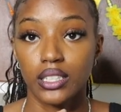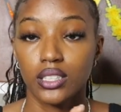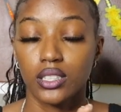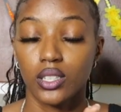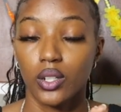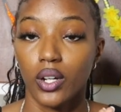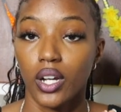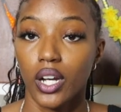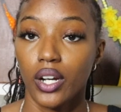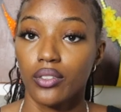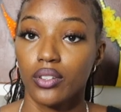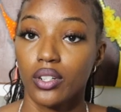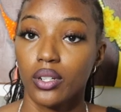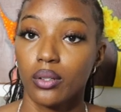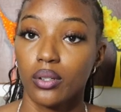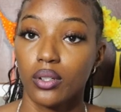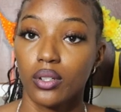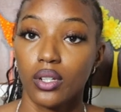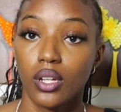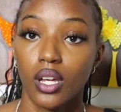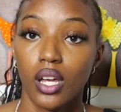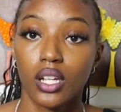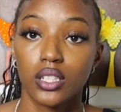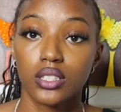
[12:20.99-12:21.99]

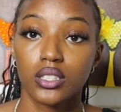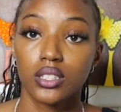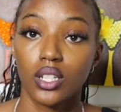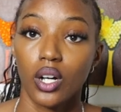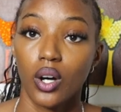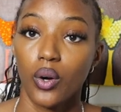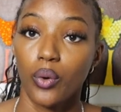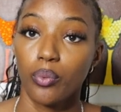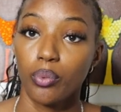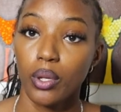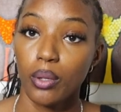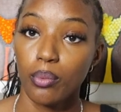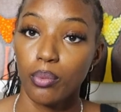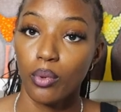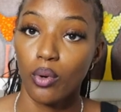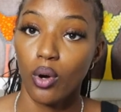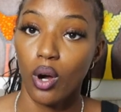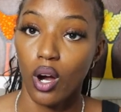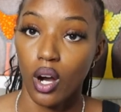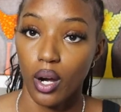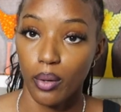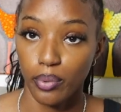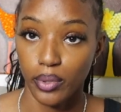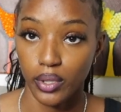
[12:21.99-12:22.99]
So
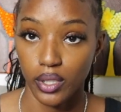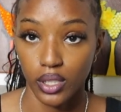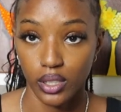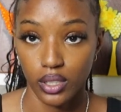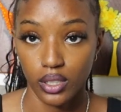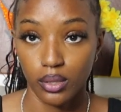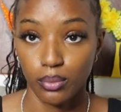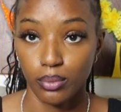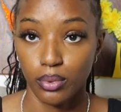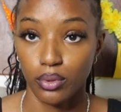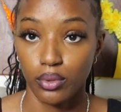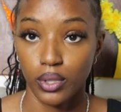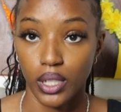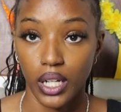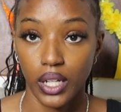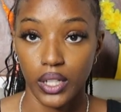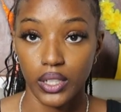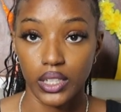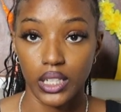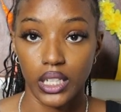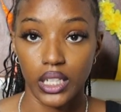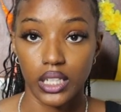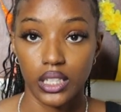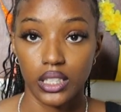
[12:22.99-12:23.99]
people are predictable
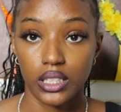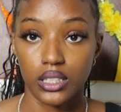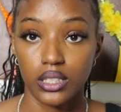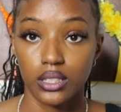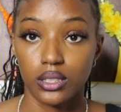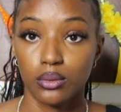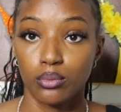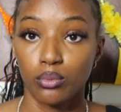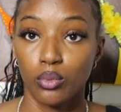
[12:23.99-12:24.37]
nowadays.